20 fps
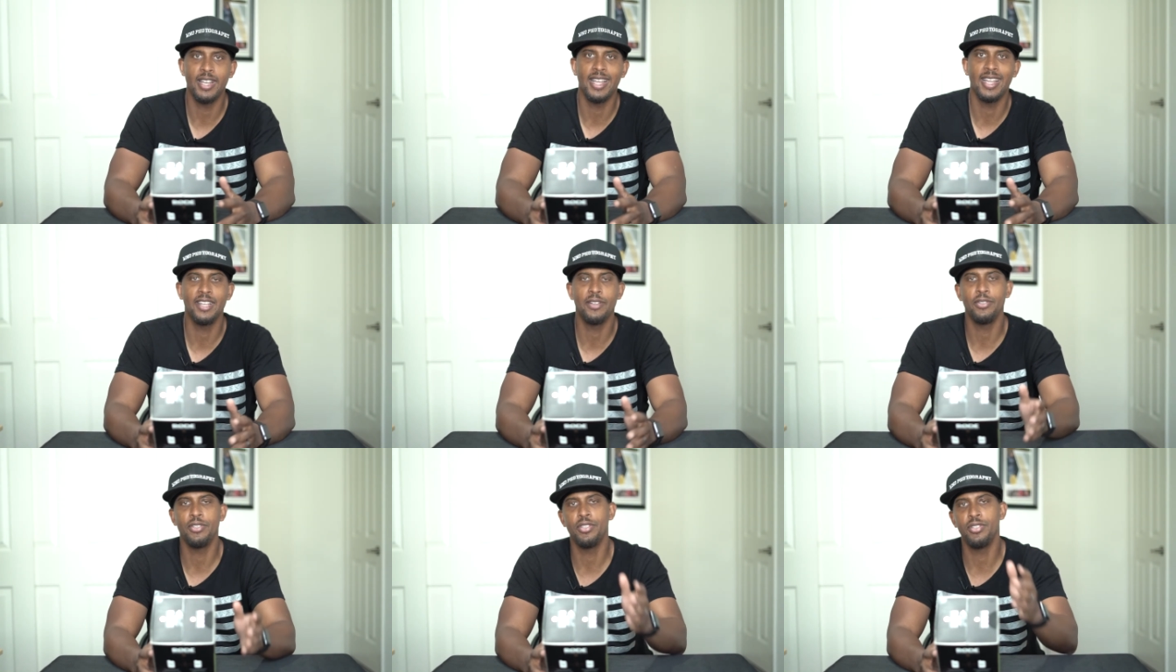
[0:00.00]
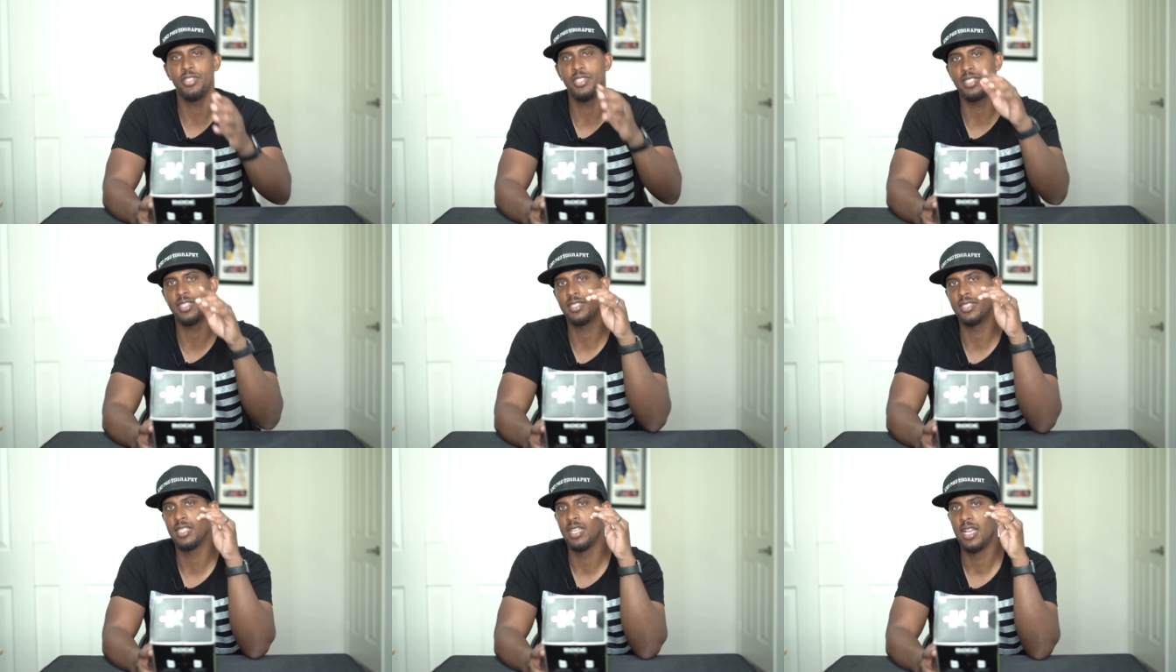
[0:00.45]
And you
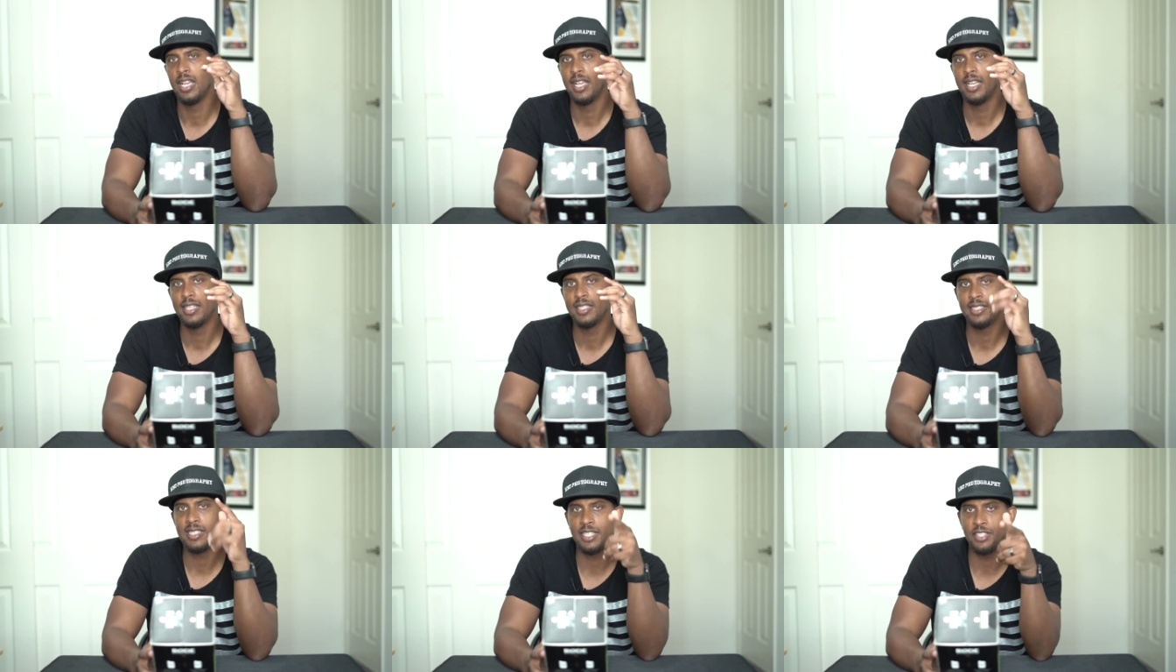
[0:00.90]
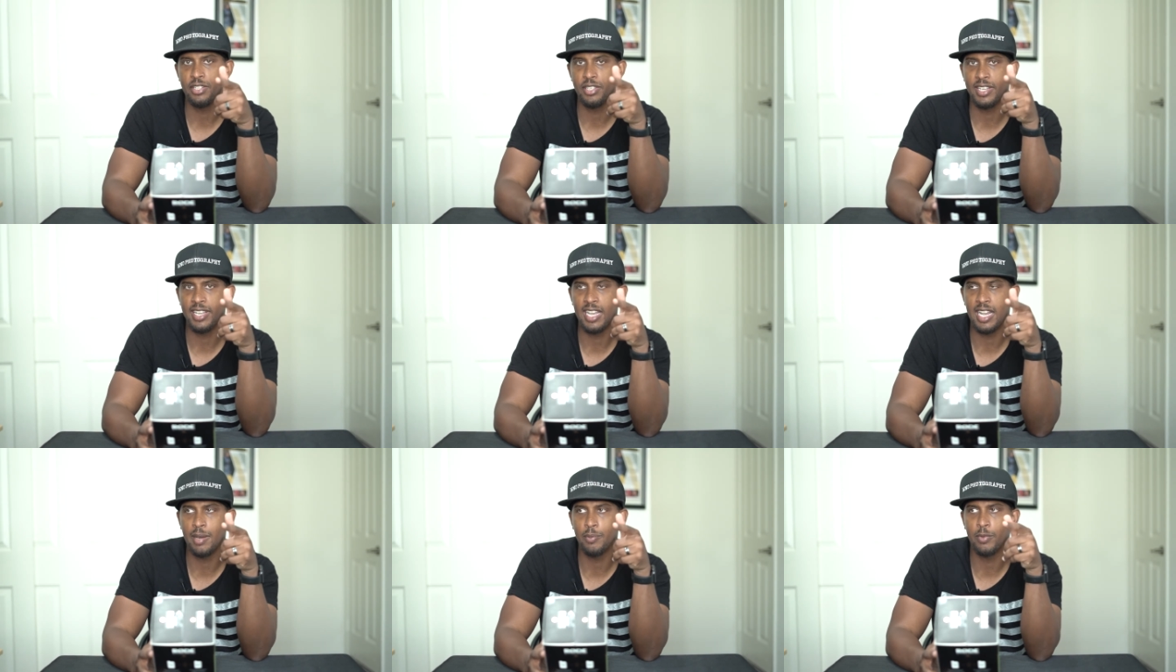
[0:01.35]
just set your
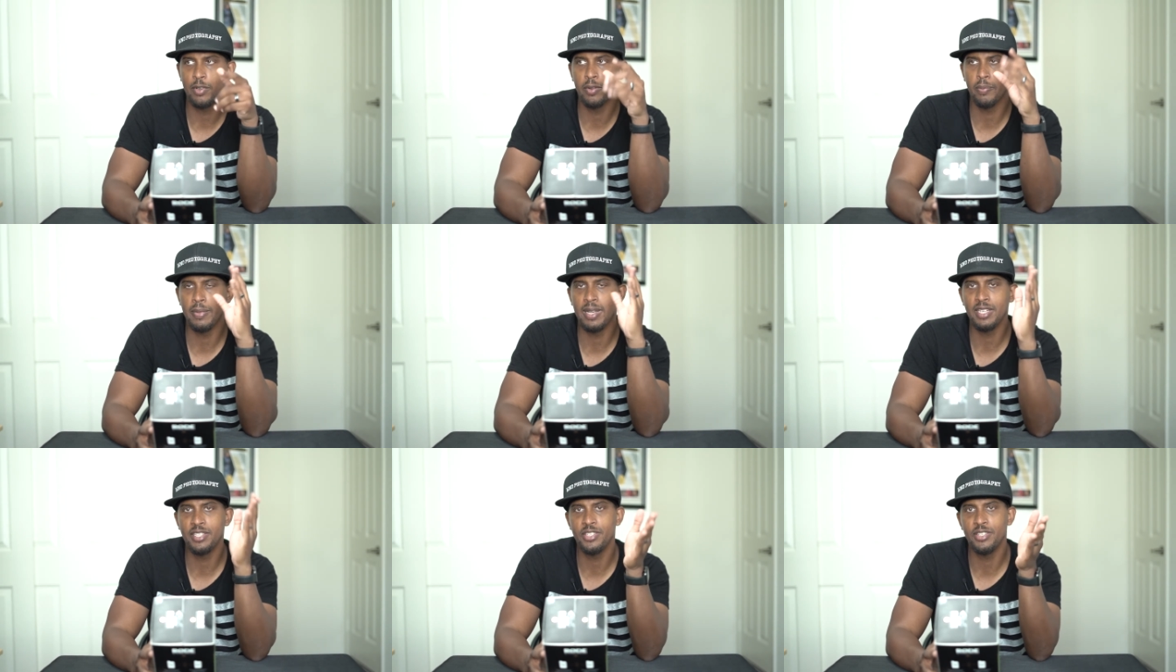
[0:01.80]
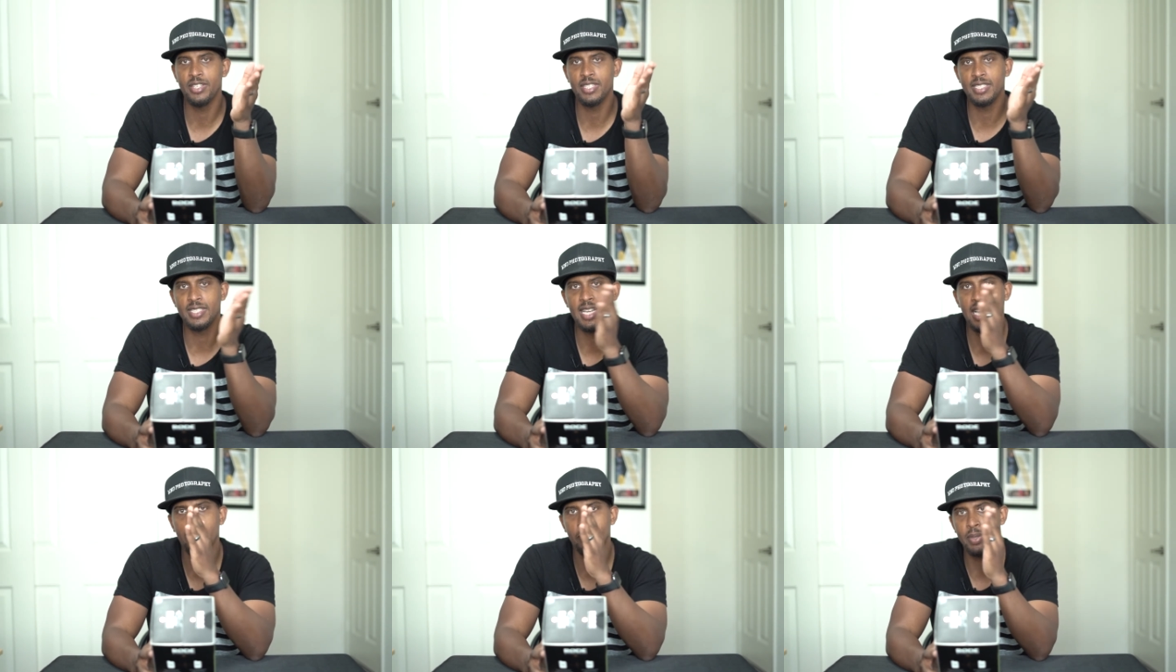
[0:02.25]
camera, make sure it's
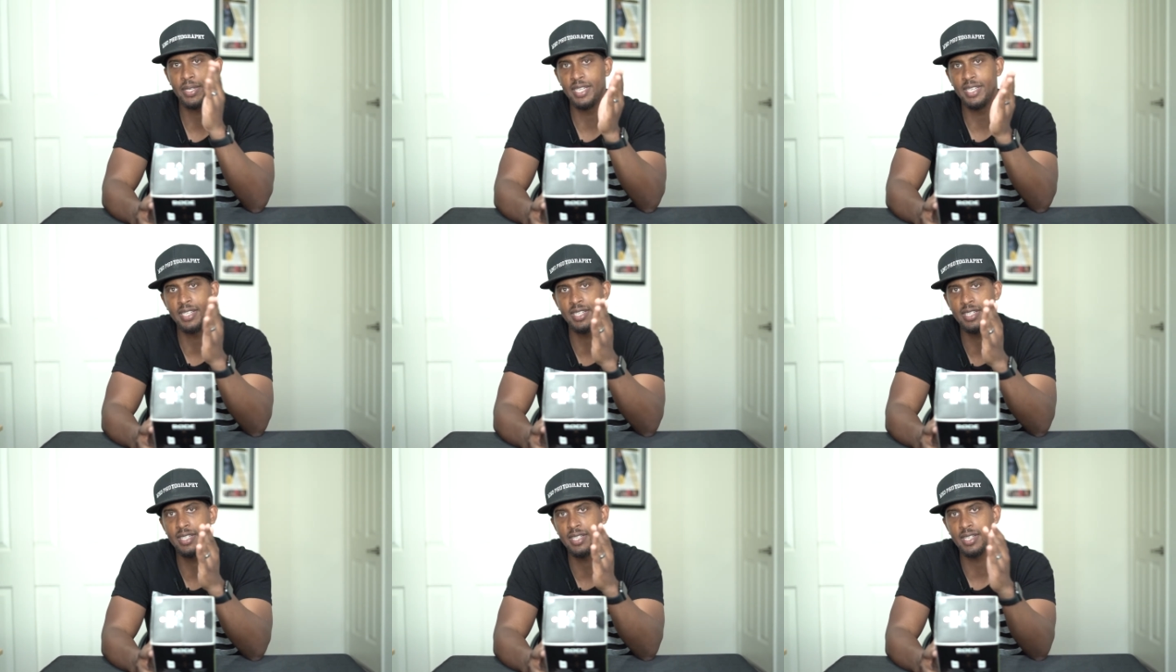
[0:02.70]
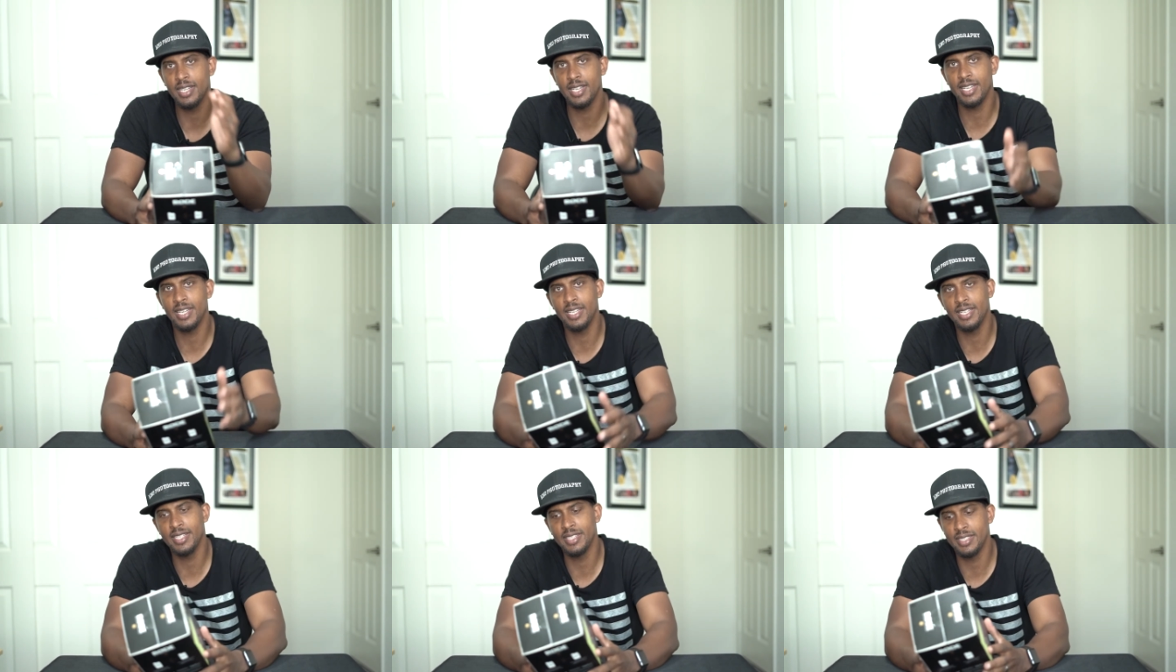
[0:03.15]
not peaking,
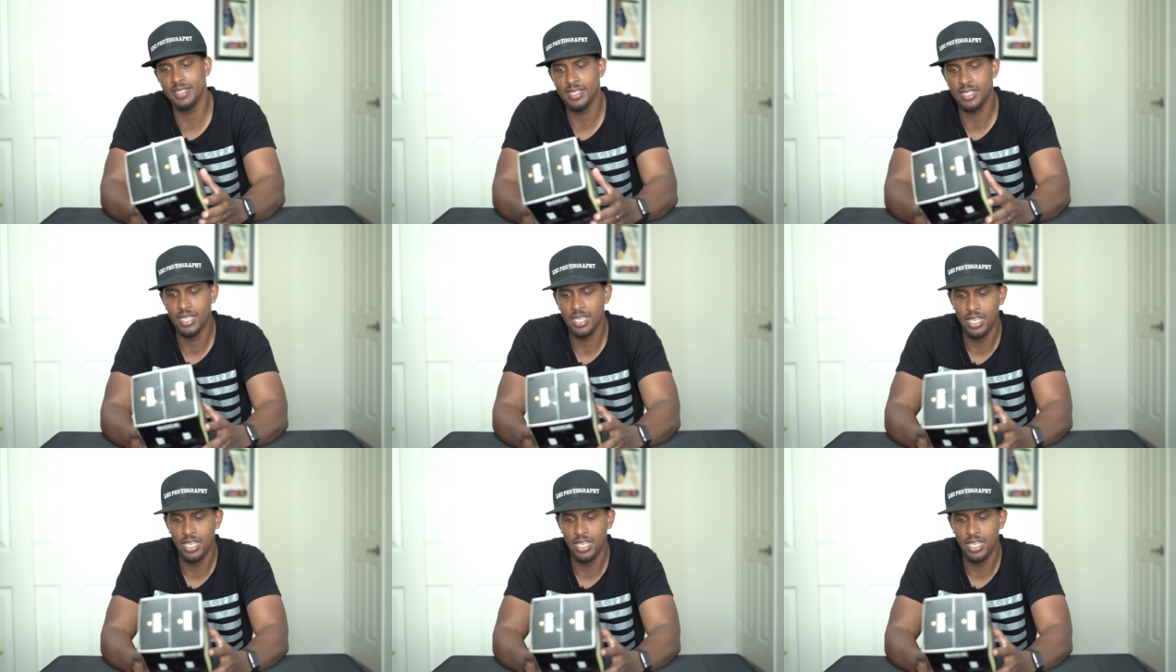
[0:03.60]
and